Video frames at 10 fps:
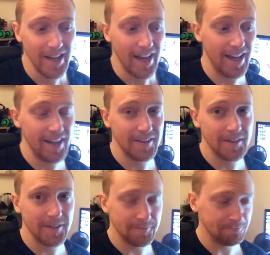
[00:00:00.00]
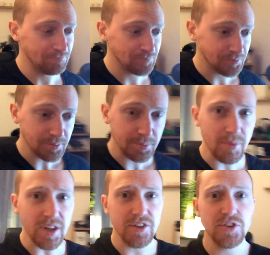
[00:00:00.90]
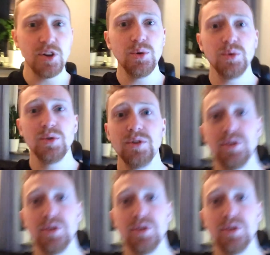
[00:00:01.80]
And so